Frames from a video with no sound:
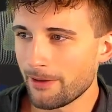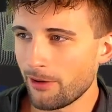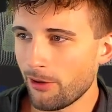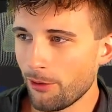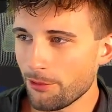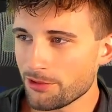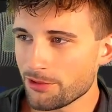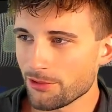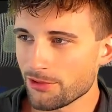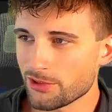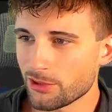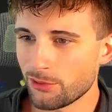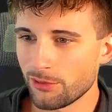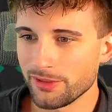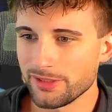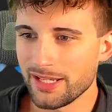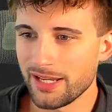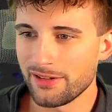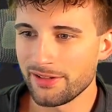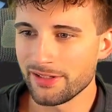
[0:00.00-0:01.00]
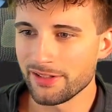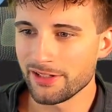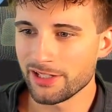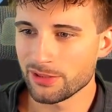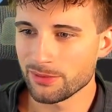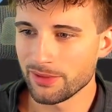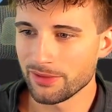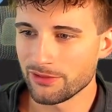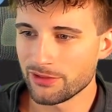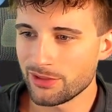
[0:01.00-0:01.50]
Also scrolling down here because
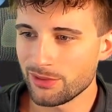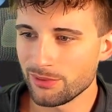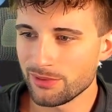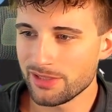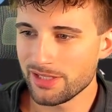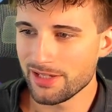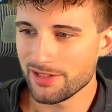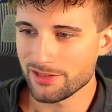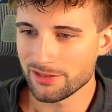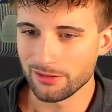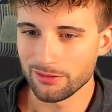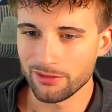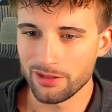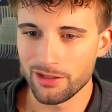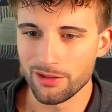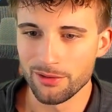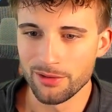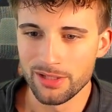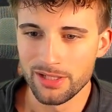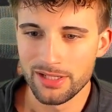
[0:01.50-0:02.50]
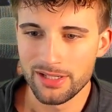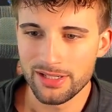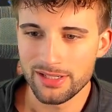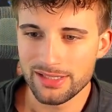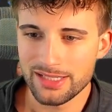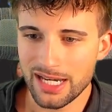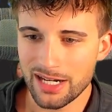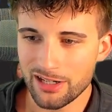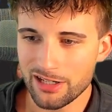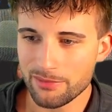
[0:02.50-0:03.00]
we have 2 T's in a row.
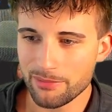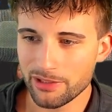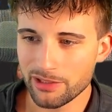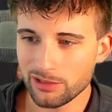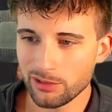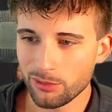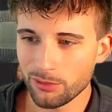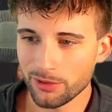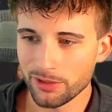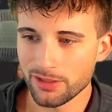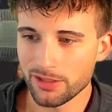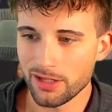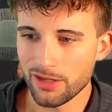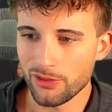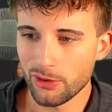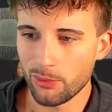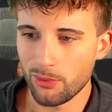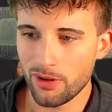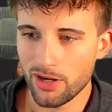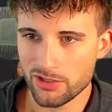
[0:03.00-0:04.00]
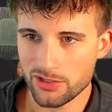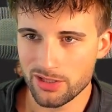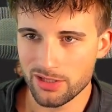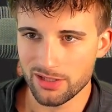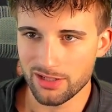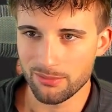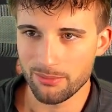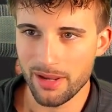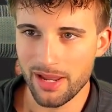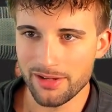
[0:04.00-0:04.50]
Terry McLaurin of the Washington
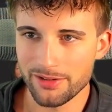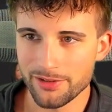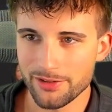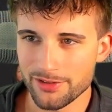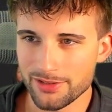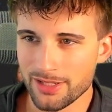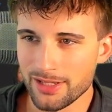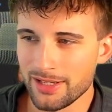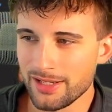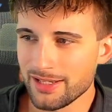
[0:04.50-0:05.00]
Commanders.